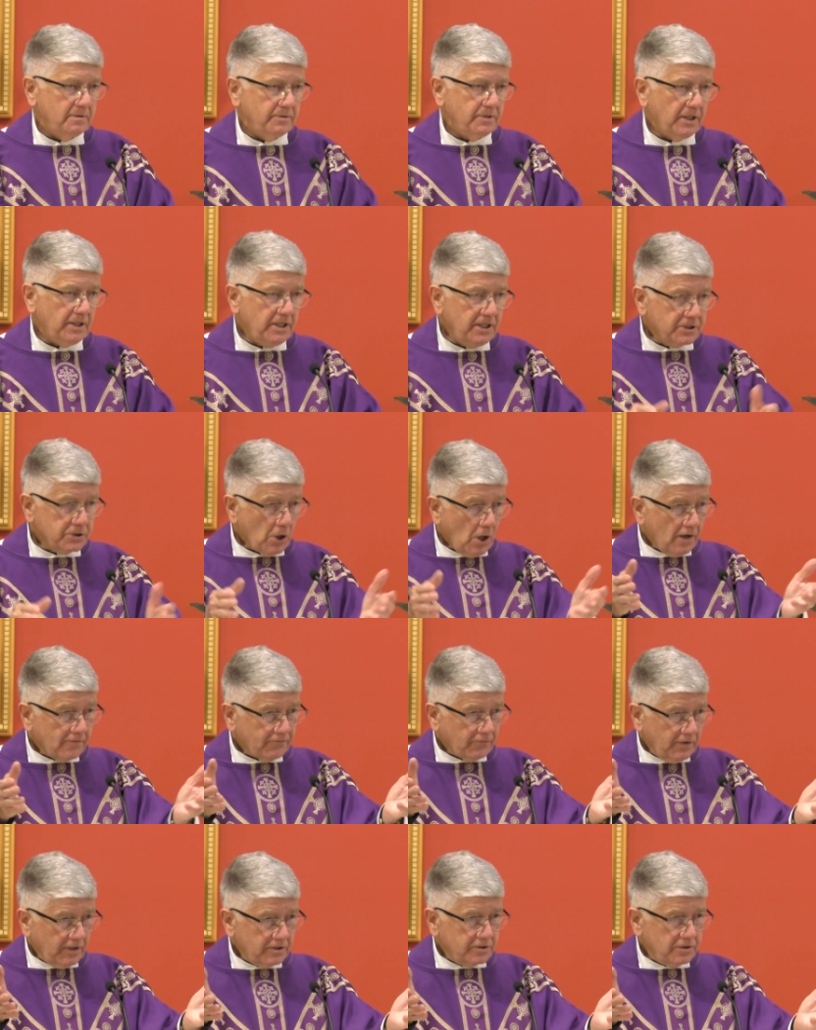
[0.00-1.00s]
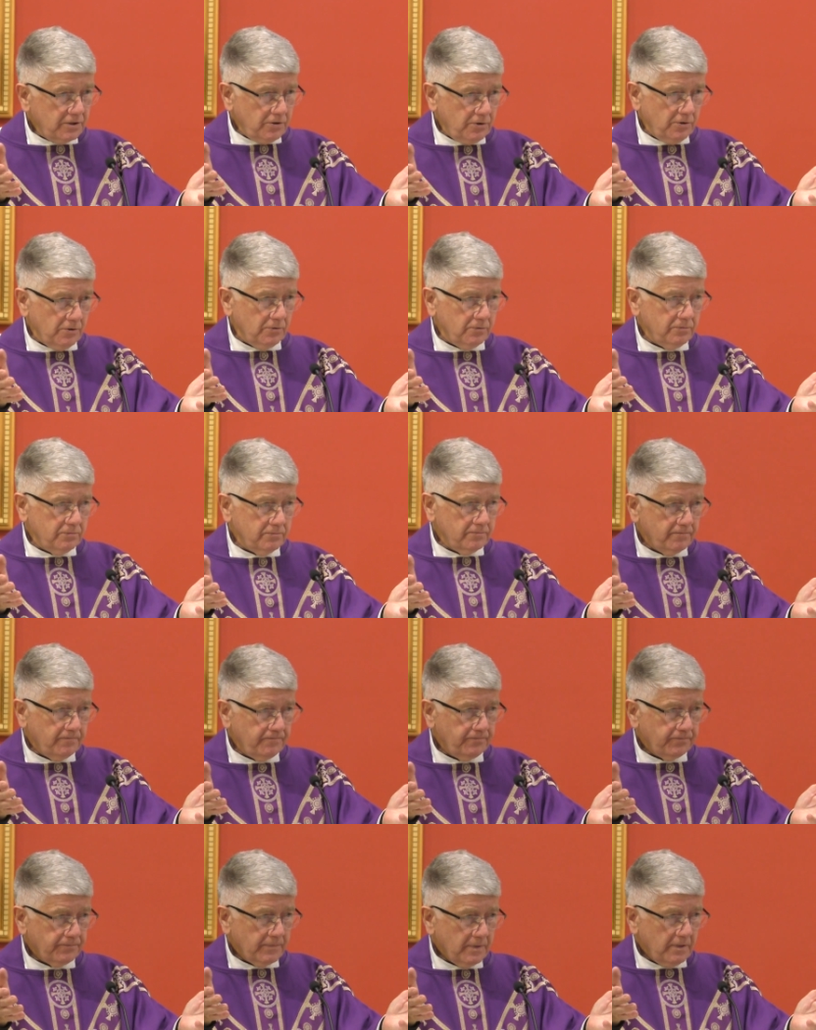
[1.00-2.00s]
that he's offering to you,
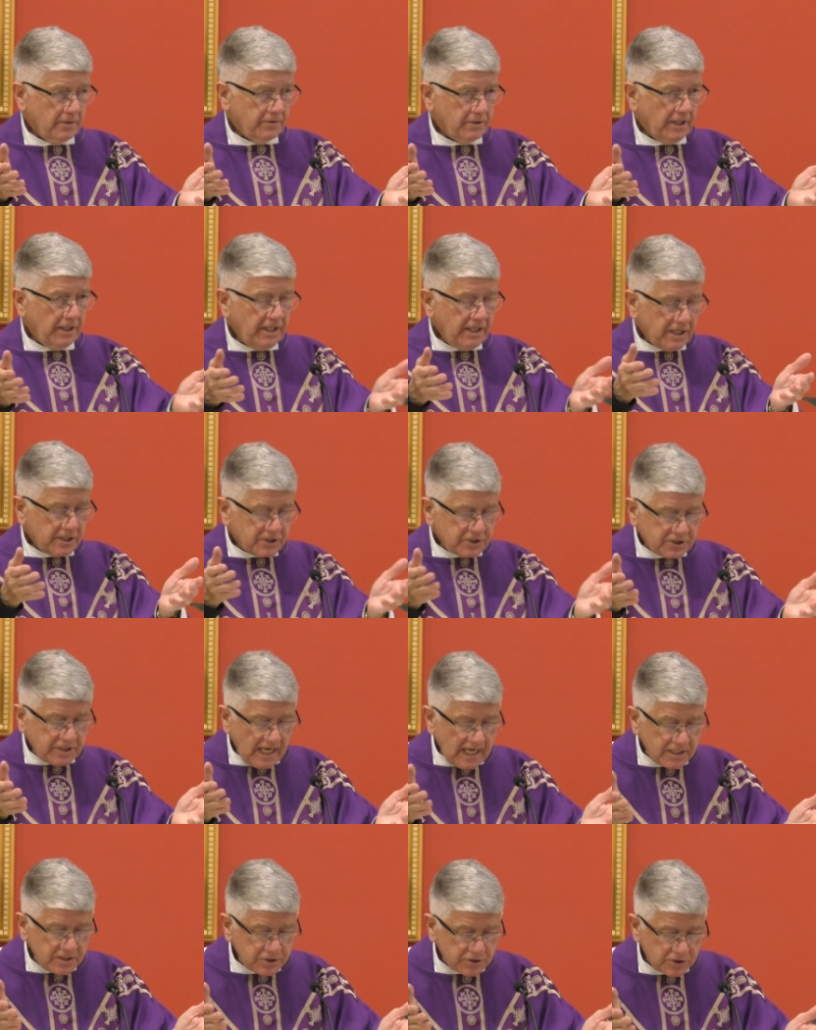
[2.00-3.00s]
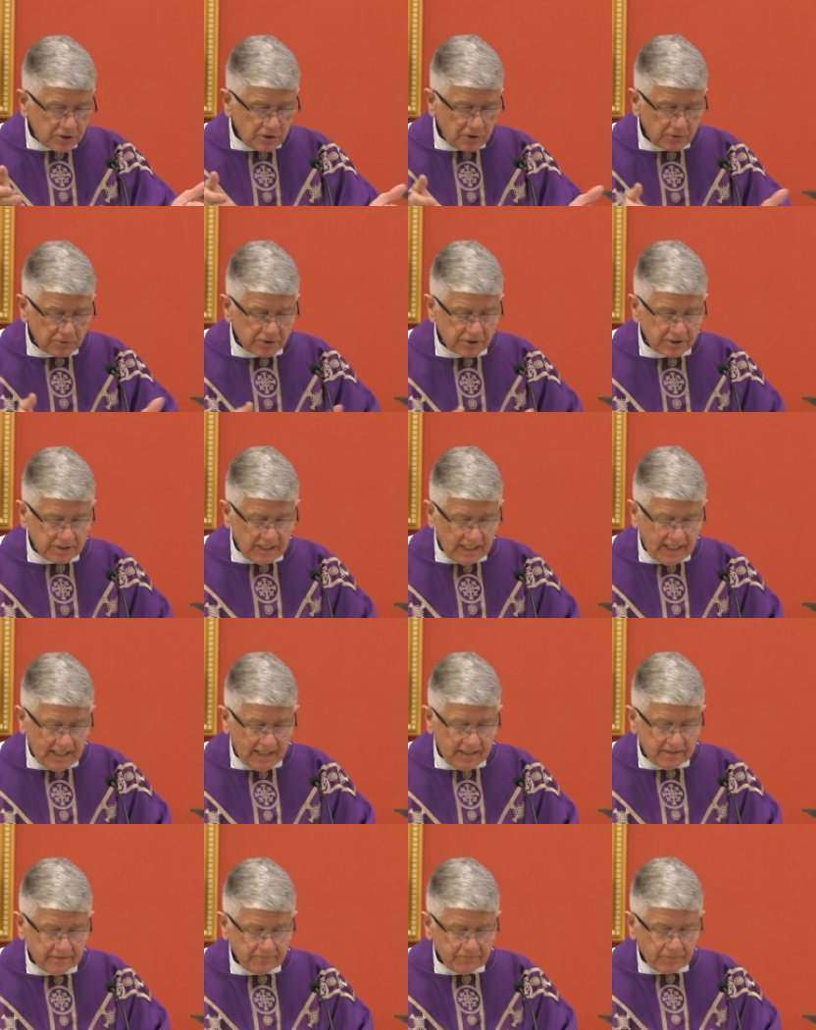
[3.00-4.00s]
that he extends to you
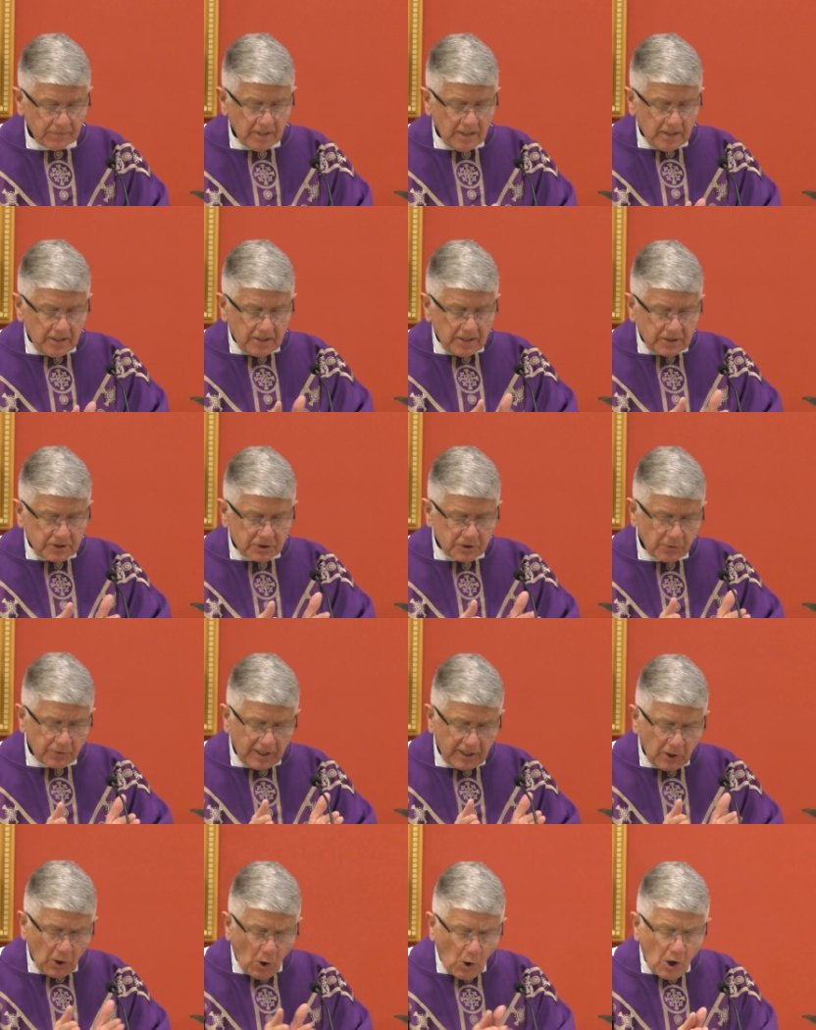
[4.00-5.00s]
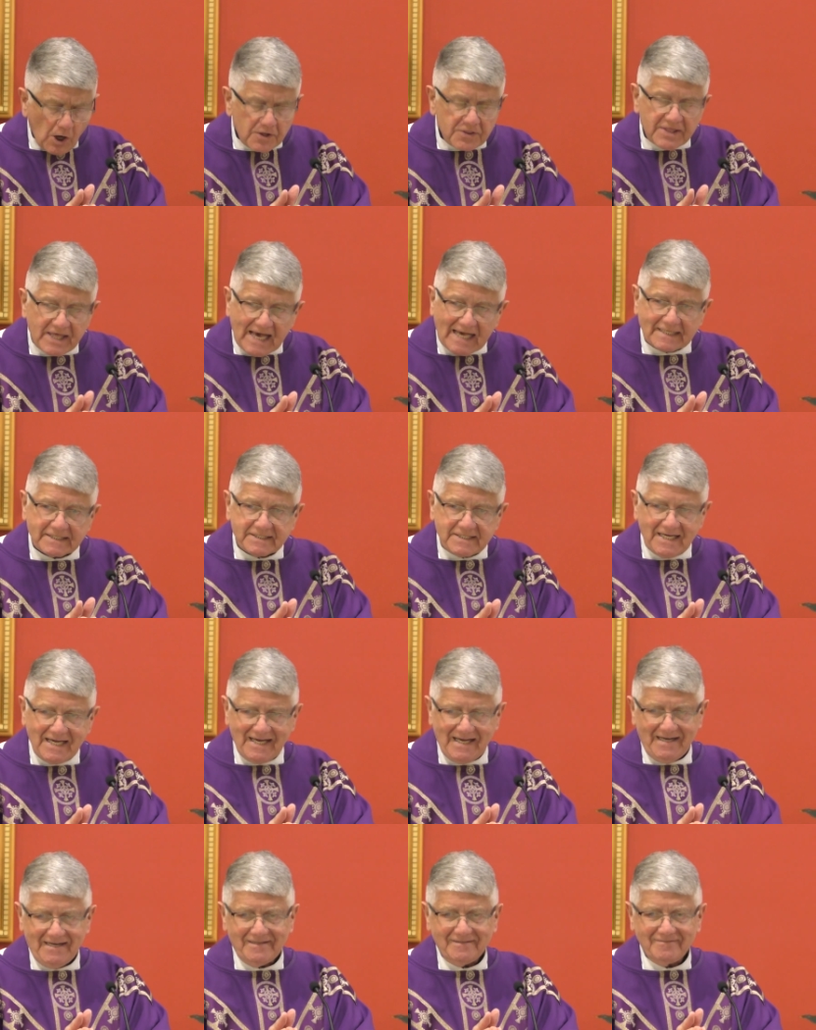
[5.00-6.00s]
today, so that on that
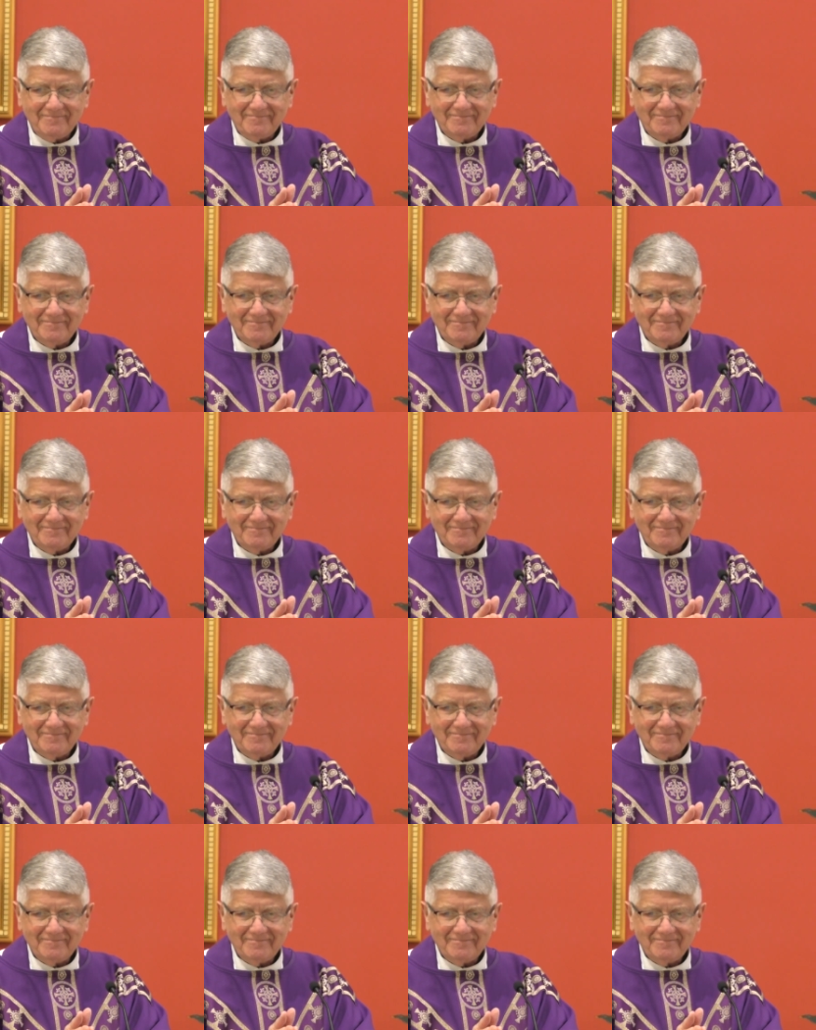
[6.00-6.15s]
day,